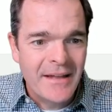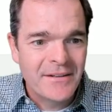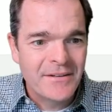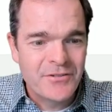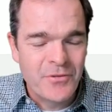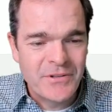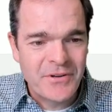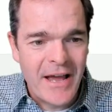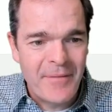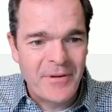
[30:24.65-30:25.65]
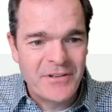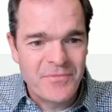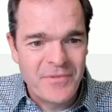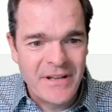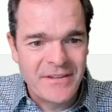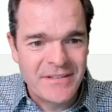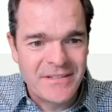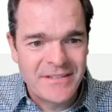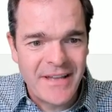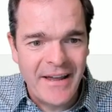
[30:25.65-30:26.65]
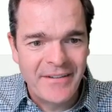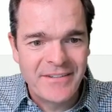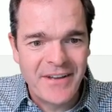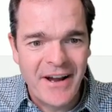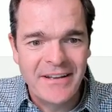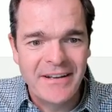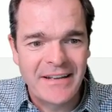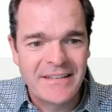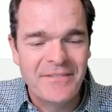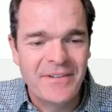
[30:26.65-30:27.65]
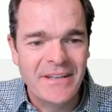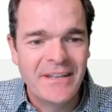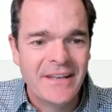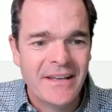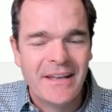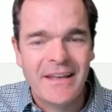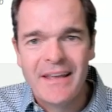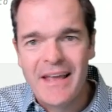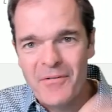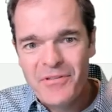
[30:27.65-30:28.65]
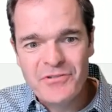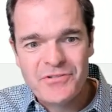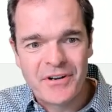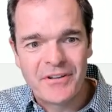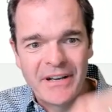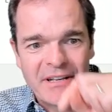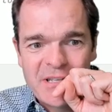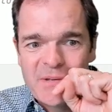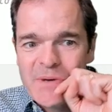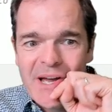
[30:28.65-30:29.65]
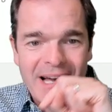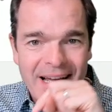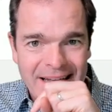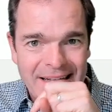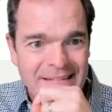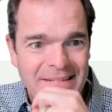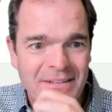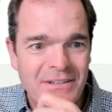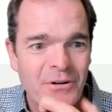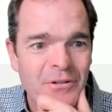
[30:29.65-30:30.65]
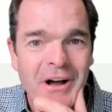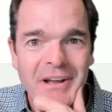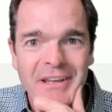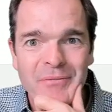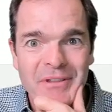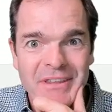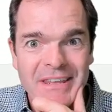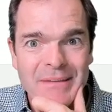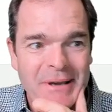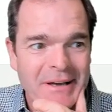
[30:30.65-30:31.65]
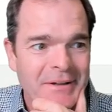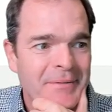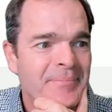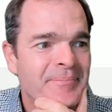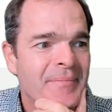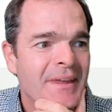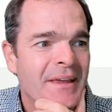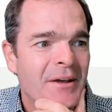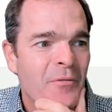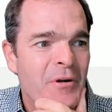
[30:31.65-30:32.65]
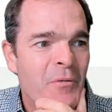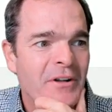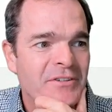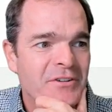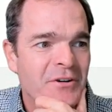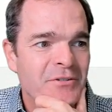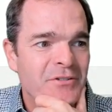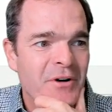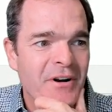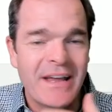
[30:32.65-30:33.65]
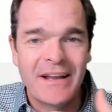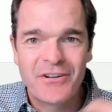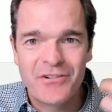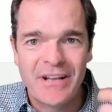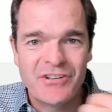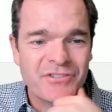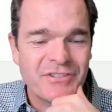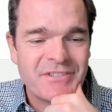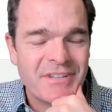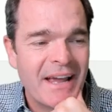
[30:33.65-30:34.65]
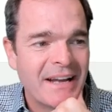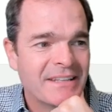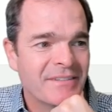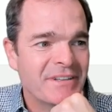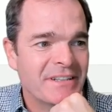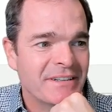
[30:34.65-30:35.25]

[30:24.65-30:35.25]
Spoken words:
so what's going to happen is we get to this styled sign-in activity, and when the user clicks, log in with email, we want to go to our get credentials activity.